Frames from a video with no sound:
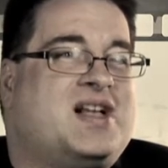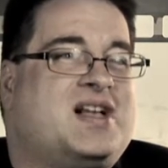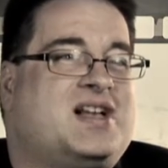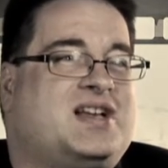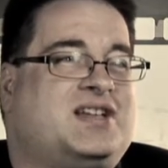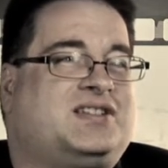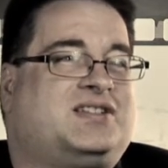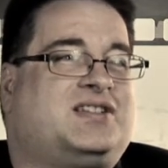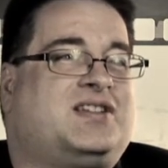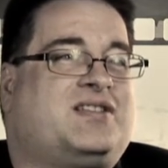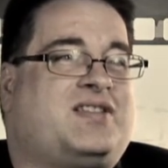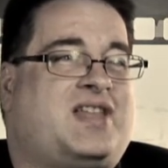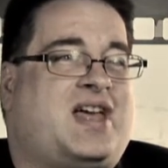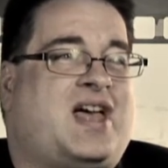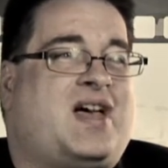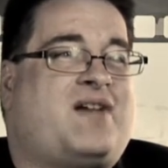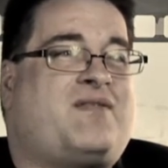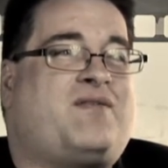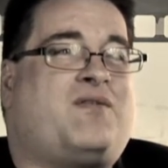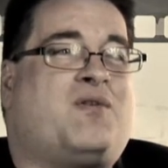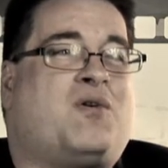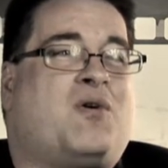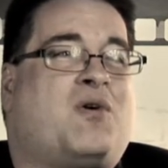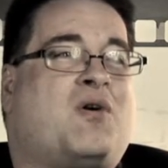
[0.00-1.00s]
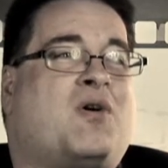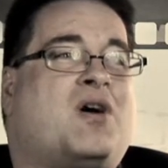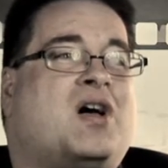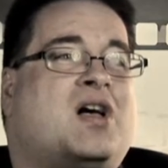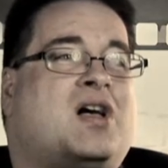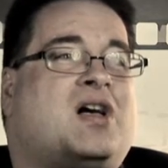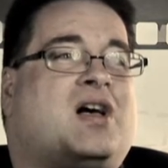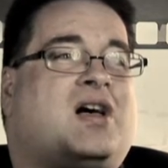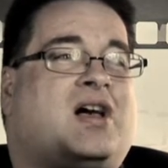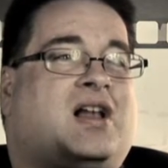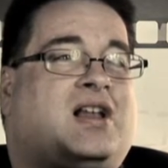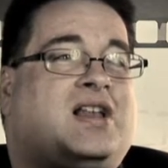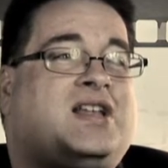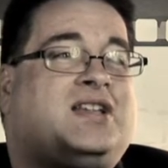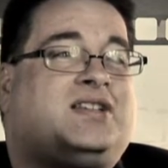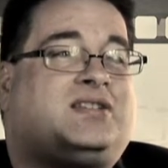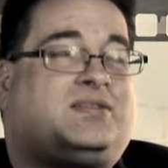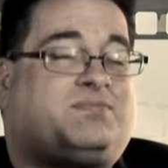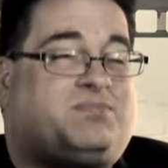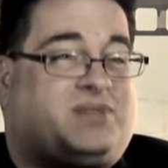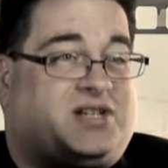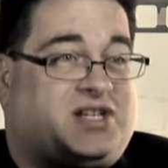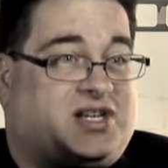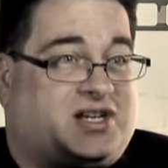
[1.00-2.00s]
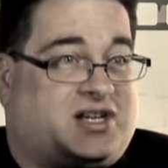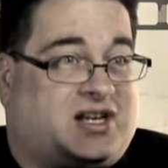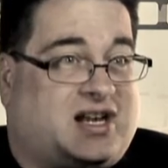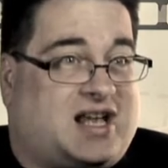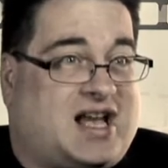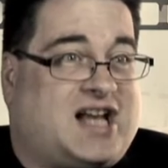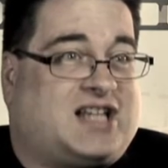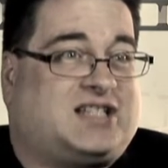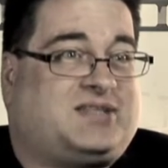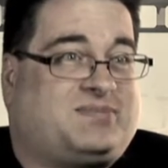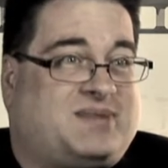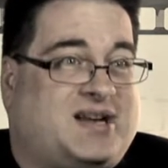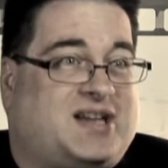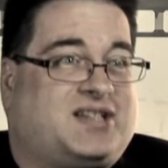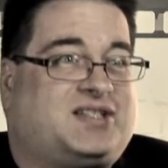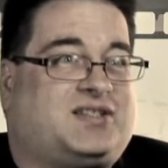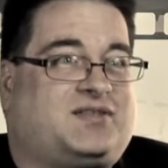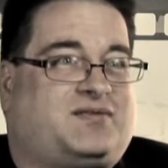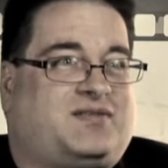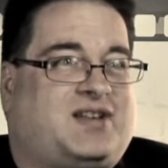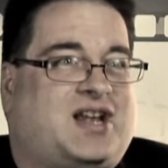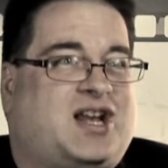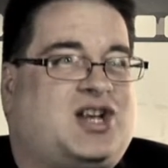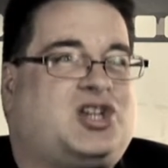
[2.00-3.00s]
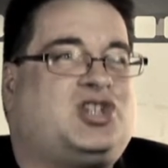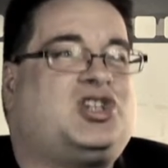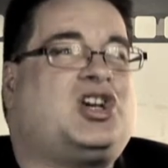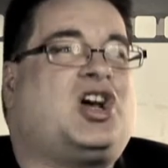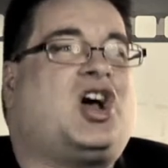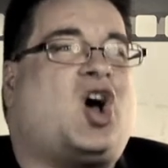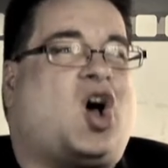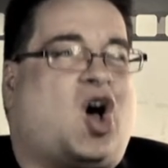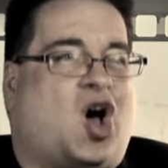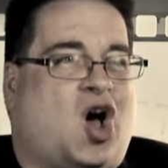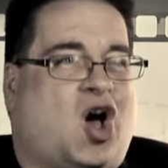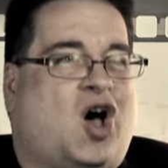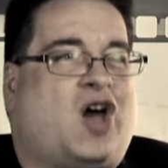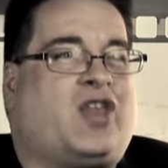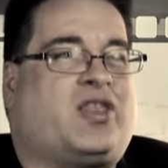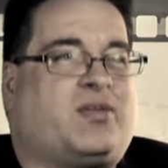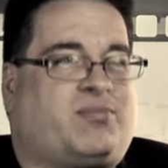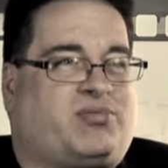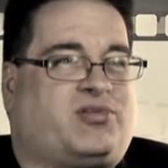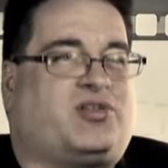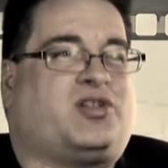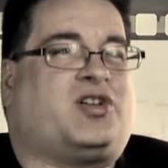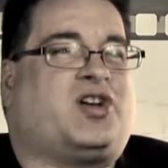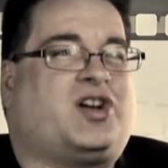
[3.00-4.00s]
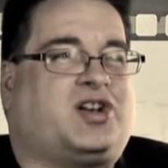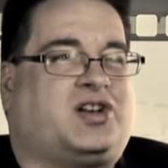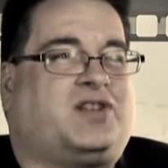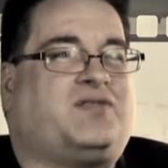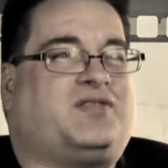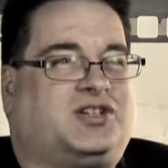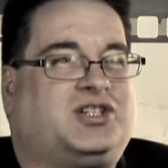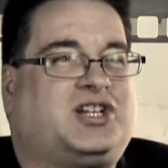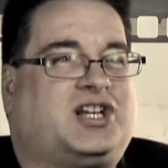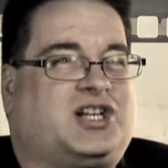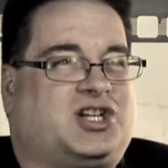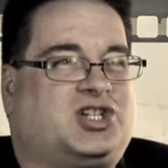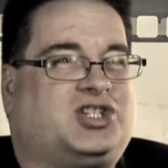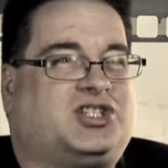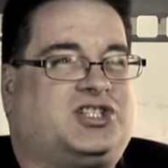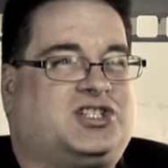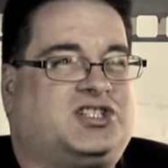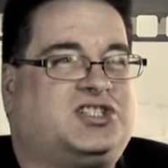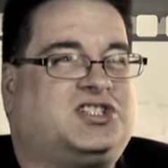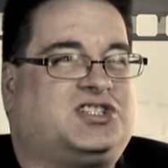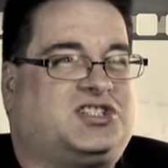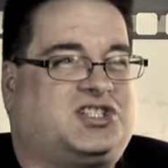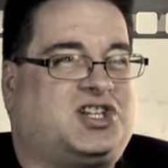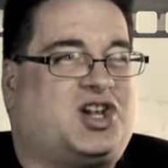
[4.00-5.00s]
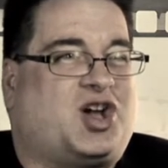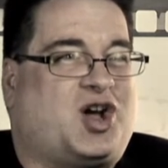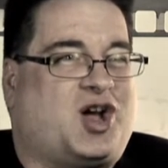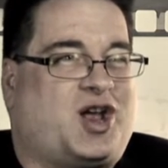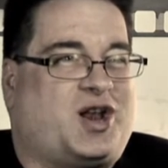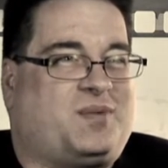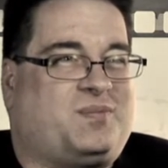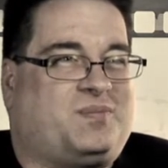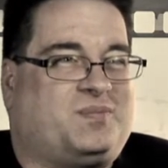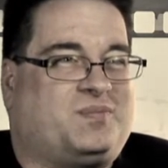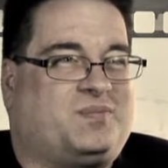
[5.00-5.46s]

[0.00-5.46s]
is that therefore at least particular aspects of nature are the product of intelligent design.